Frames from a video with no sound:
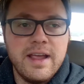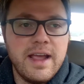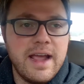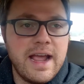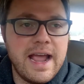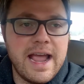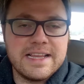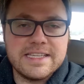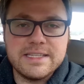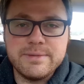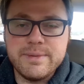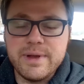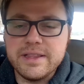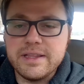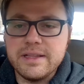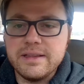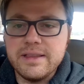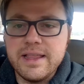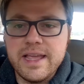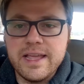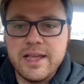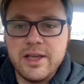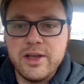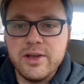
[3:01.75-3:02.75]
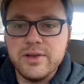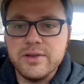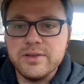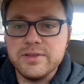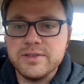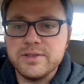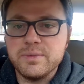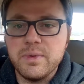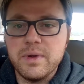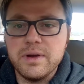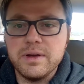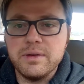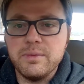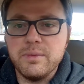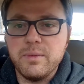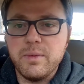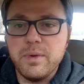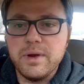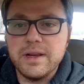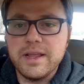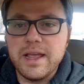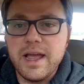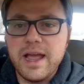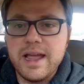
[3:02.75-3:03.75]
I asked about the Legos.
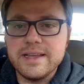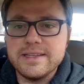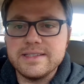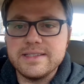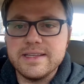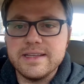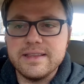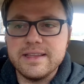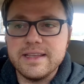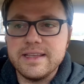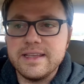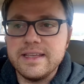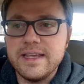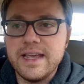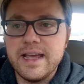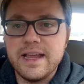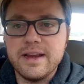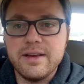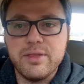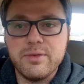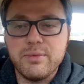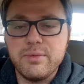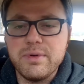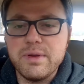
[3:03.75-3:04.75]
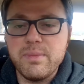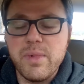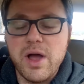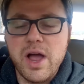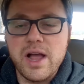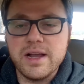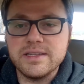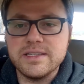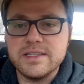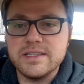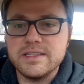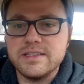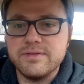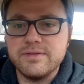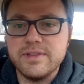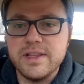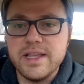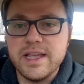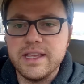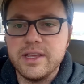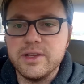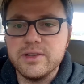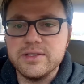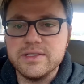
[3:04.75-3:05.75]
One guy said that he had 3 boxes of
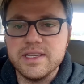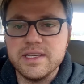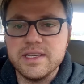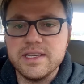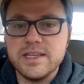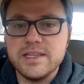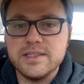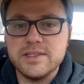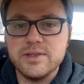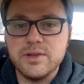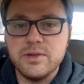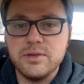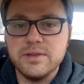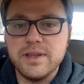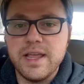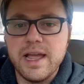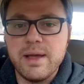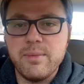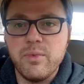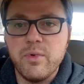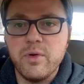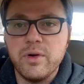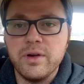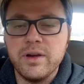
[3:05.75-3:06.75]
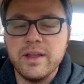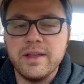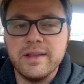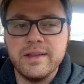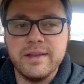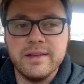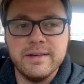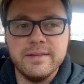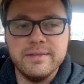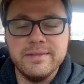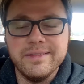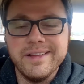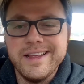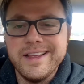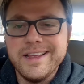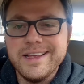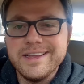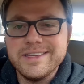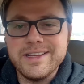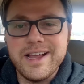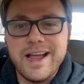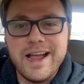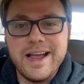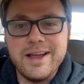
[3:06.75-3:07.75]
Legos that he sold that morning, and
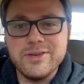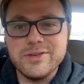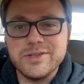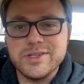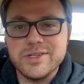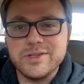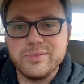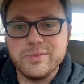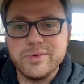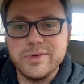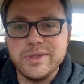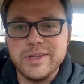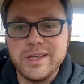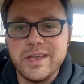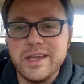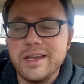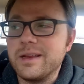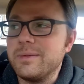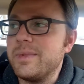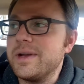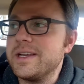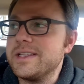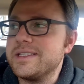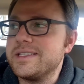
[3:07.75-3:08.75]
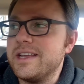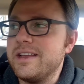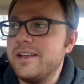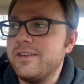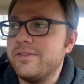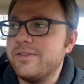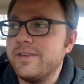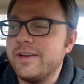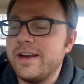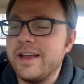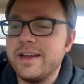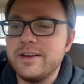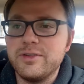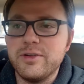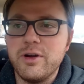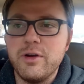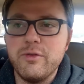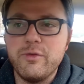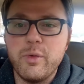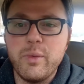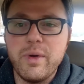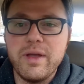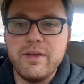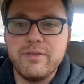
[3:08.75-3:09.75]
so I was just really kicking myself, and I
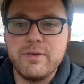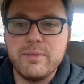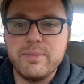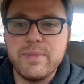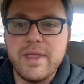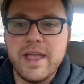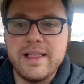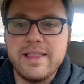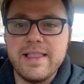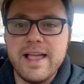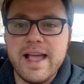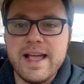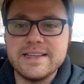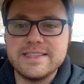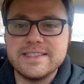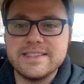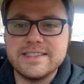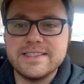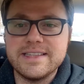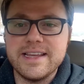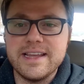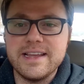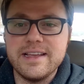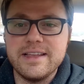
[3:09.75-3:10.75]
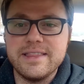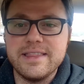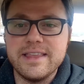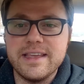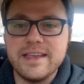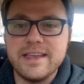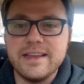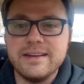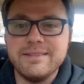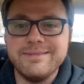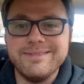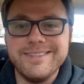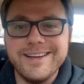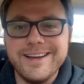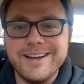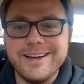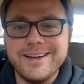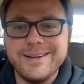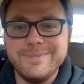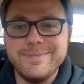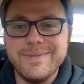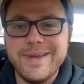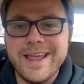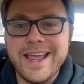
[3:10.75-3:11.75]
drove away from that last sale thinking,
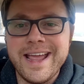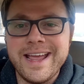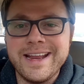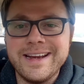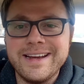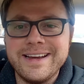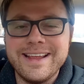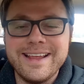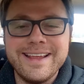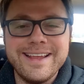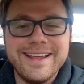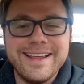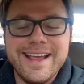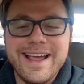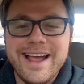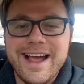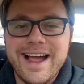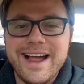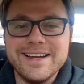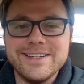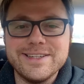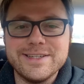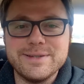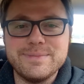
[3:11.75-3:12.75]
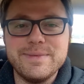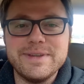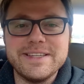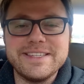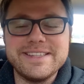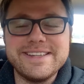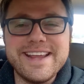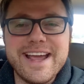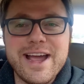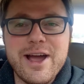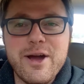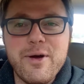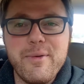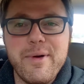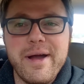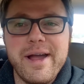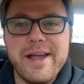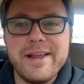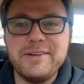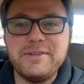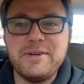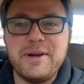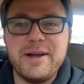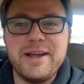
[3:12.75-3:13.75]
oh man, I just missed out.
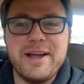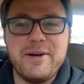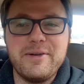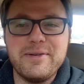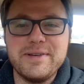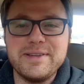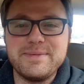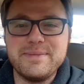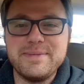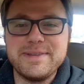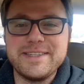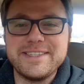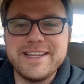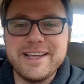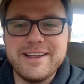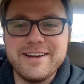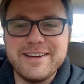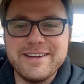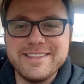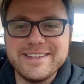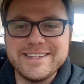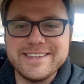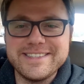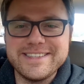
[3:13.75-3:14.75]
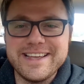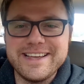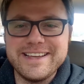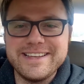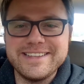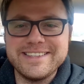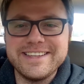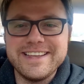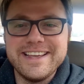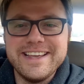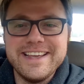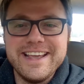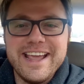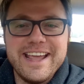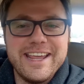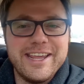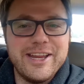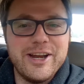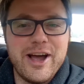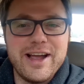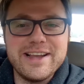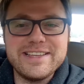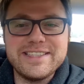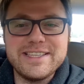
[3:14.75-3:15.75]
Why do I always miss out on these sales?
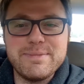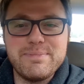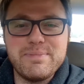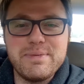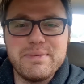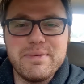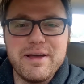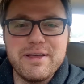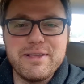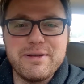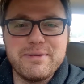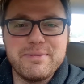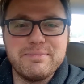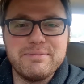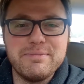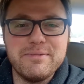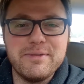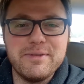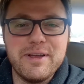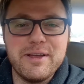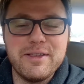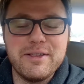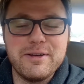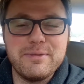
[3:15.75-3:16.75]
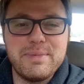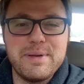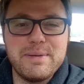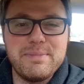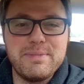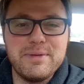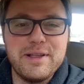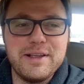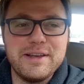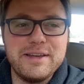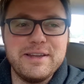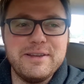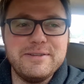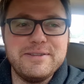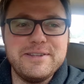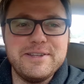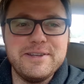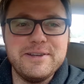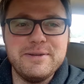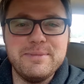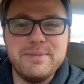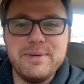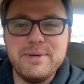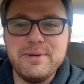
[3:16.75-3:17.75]
I see other people on
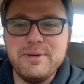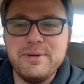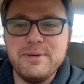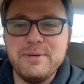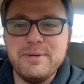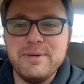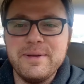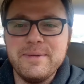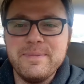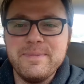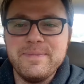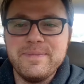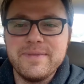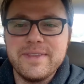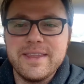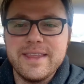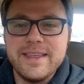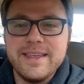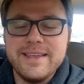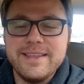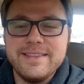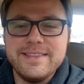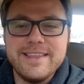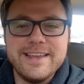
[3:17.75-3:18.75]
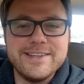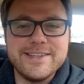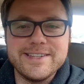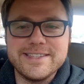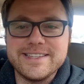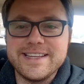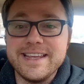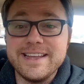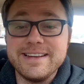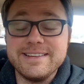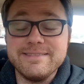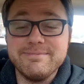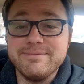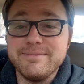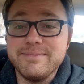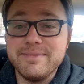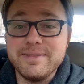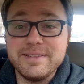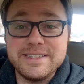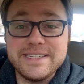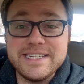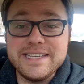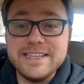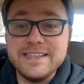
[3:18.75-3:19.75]
YouTube who they just get
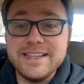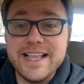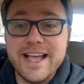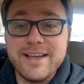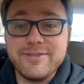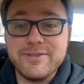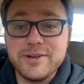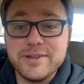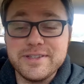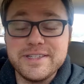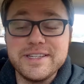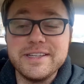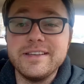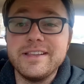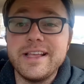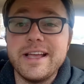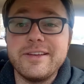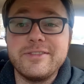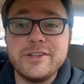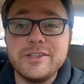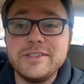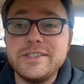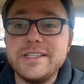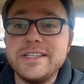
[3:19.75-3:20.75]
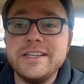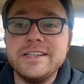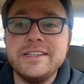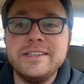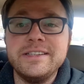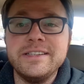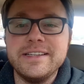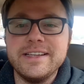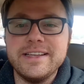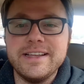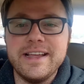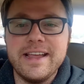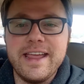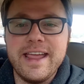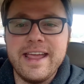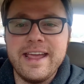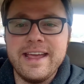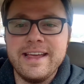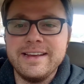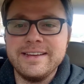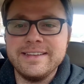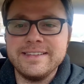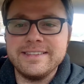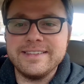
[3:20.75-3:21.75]
deal after deal after deal,
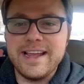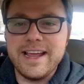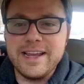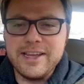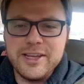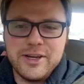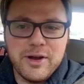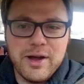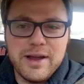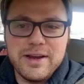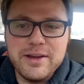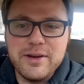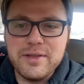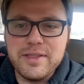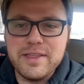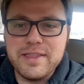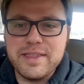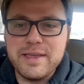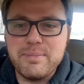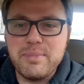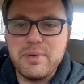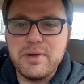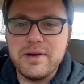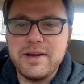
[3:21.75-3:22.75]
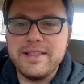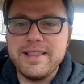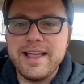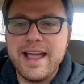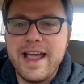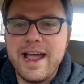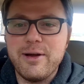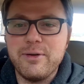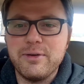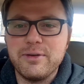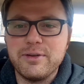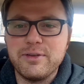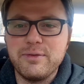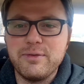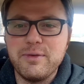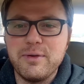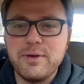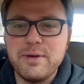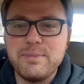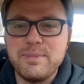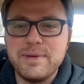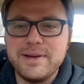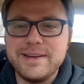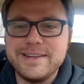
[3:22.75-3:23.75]
and I know that they put in the hours
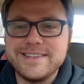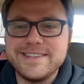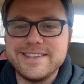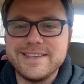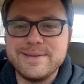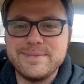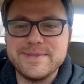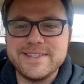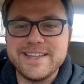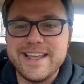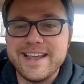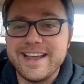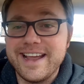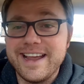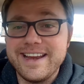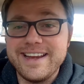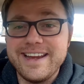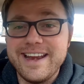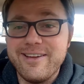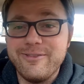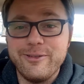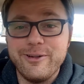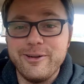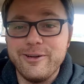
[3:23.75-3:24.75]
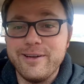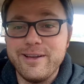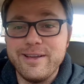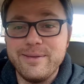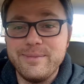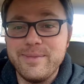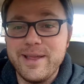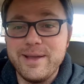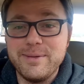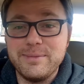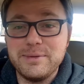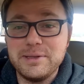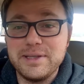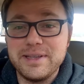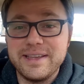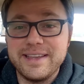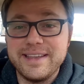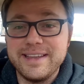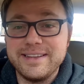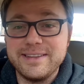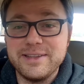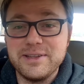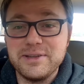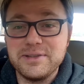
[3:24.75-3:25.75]
for it, but it seems like I never am able to
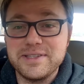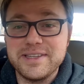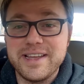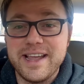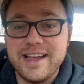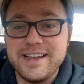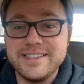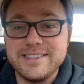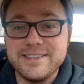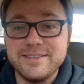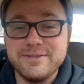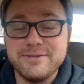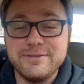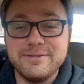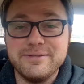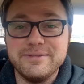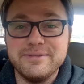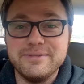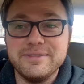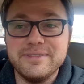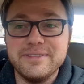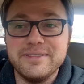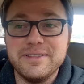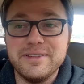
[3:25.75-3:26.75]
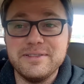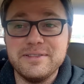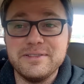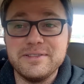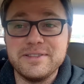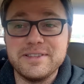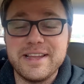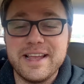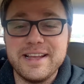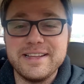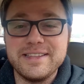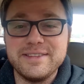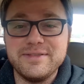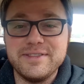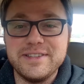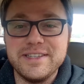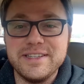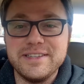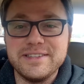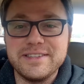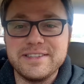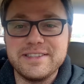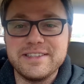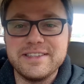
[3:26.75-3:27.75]
get those kinds of
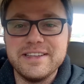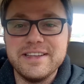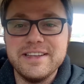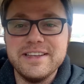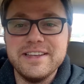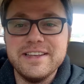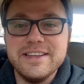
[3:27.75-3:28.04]
deals.